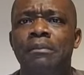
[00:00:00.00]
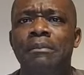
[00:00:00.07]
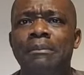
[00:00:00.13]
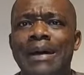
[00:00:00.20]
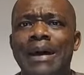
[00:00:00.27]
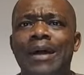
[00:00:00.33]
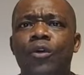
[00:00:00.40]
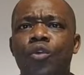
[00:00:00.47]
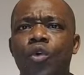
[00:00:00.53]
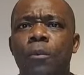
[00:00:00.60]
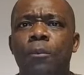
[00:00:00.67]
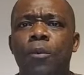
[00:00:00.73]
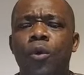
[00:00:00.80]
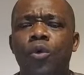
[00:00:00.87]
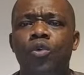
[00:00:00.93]
Marco,
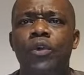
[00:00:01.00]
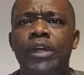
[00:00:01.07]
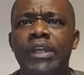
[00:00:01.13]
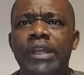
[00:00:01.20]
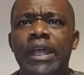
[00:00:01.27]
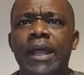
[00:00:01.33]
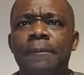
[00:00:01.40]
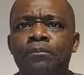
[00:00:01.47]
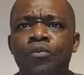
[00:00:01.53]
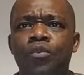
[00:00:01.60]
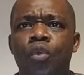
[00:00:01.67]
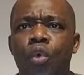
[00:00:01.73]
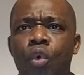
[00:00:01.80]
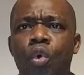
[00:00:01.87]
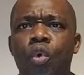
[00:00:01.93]
oh,
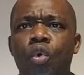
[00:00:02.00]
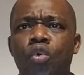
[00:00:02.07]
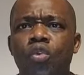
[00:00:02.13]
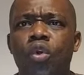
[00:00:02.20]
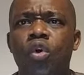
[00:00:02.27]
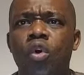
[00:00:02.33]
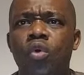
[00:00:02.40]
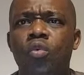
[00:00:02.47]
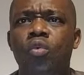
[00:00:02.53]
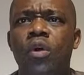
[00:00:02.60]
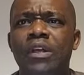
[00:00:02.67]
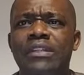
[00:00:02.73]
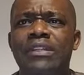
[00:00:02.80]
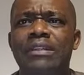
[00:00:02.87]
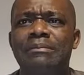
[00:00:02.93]
oh Lord,
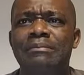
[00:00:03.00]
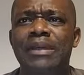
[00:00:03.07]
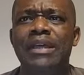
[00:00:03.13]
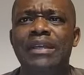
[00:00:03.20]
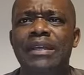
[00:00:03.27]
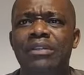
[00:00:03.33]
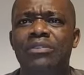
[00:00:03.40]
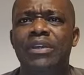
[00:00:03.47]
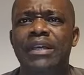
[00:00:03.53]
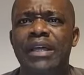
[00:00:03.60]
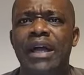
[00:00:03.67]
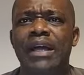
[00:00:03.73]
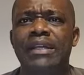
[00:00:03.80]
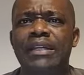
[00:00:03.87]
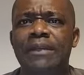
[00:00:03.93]
what is the way that they
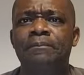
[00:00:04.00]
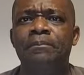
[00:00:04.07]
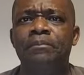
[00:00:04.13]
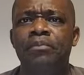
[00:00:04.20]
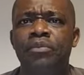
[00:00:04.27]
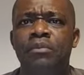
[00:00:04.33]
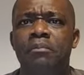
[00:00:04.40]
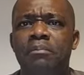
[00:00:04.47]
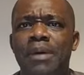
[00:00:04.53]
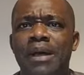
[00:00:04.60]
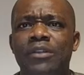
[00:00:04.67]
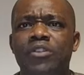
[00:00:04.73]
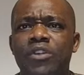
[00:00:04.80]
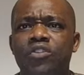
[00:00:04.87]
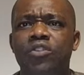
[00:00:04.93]
regard him? my
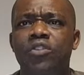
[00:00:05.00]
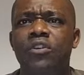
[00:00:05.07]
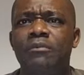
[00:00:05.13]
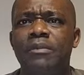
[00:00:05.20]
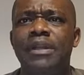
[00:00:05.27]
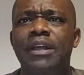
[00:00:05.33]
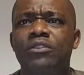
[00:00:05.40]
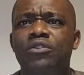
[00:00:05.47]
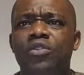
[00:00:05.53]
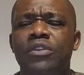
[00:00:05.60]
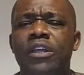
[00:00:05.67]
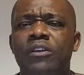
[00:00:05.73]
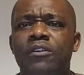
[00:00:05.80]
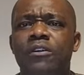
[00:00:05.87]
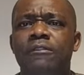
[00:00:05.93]
son of man, I to
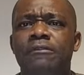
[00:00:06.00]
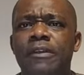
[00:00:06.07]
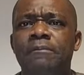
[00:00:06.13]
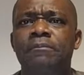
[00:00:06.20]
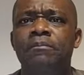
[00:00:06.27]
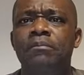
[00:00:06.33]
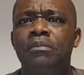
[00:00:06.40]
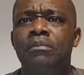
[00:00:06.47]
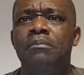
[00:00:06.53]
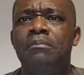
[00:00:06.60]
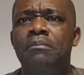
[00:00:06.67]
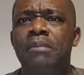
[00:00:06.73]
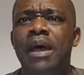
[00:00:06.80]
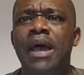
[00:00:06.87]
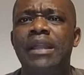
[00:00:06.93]
think of him
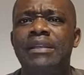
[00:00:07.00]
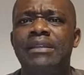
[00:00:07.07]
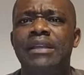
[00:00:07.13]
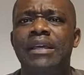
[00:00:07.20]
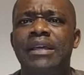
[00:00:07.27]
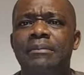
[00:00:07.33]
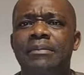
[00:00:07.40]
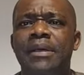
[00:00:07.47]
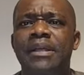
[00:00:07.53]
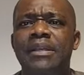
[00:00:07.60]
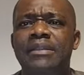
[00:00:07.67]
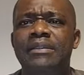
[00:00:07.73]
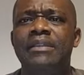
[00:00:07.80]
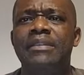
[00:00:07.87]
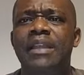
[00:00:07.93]
mind that your
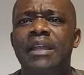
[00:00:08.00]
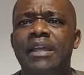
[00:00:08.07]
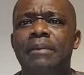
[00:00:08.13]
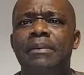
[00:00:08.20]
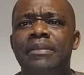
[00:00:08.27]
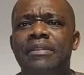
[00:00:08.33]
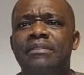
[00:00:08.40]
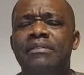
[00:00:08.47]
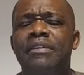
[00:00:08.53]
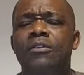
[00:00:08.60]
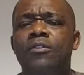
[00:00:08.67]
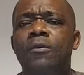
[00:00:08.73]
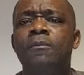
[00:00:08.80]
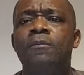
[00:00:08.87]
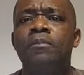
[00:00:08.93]
breath to that your presence shall
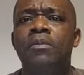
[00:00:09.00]
be.